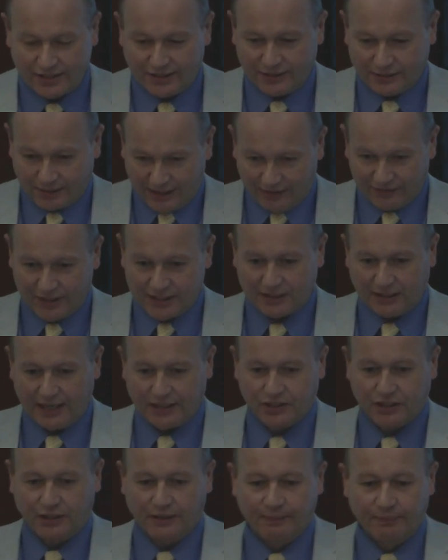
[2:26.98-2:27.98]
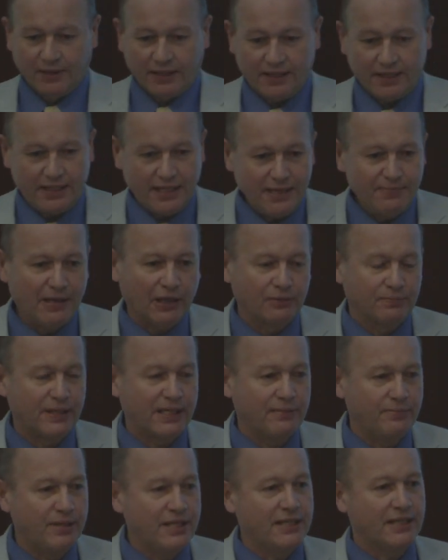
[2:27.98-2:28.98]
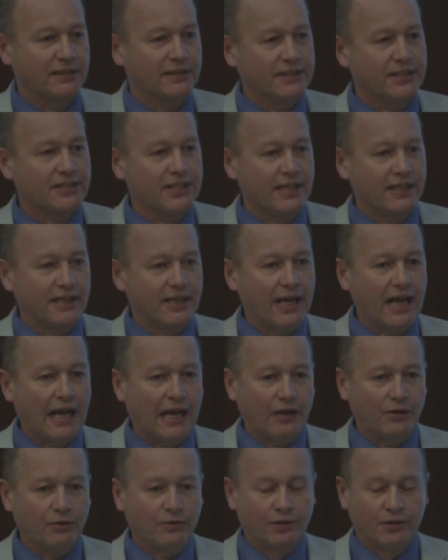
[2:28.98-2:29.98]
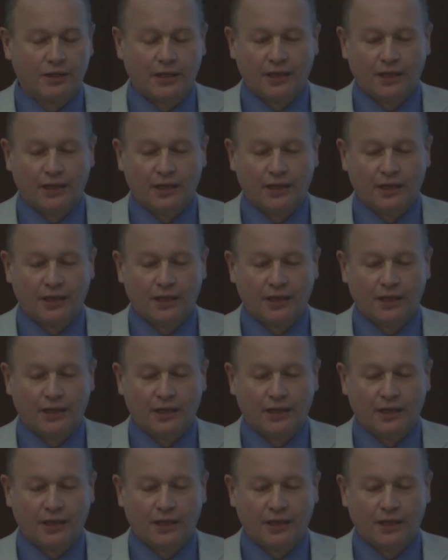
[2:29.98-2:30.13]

to give this lecture, he emailed me immediately saying how